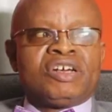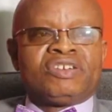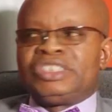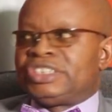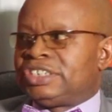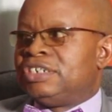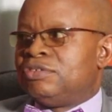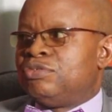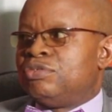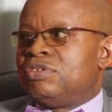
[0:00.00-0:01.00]
without a
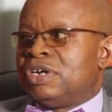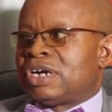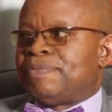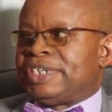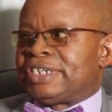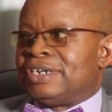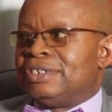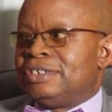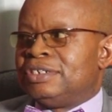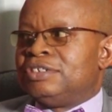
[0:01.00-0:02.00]
single capital,
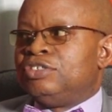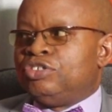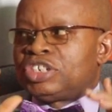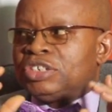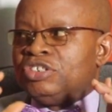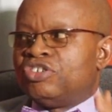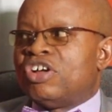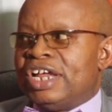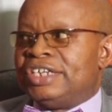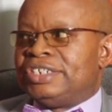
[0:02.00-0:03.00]
just
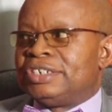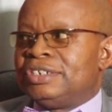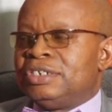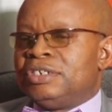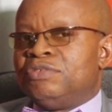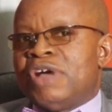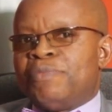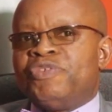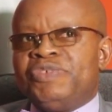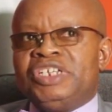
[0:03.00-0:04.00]
knowledge.
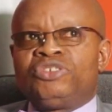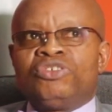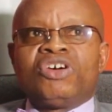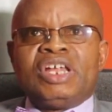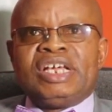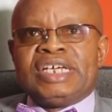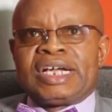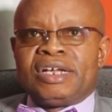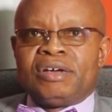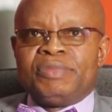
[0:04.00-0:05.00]
We are moving to knowledge
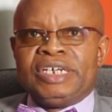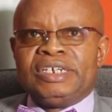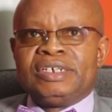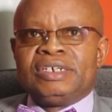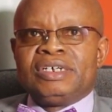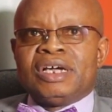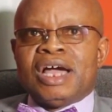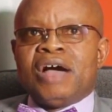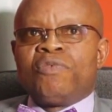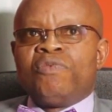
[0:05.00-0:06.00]
economy,
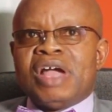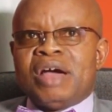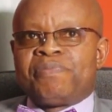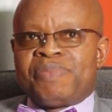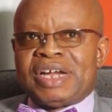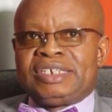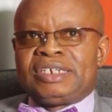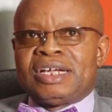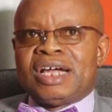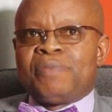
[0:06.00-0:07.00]
and where
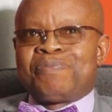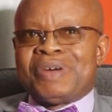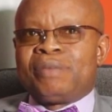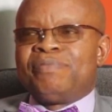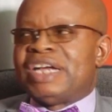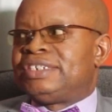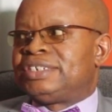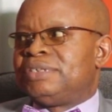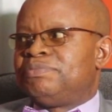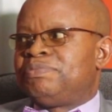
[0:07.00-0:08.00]
practical
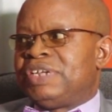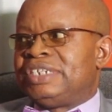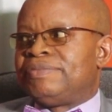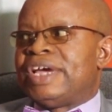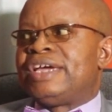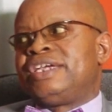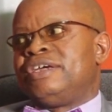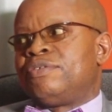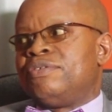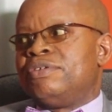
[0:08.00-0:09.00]
pragmatism plays a very
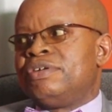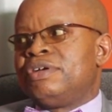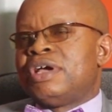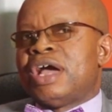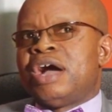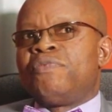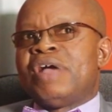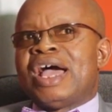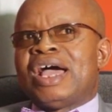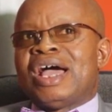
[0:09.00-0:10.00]
key role,
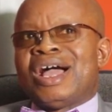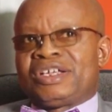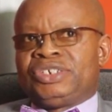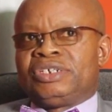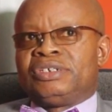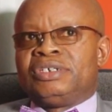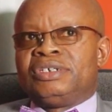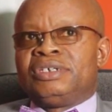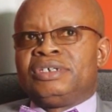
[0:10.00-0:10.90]
and where action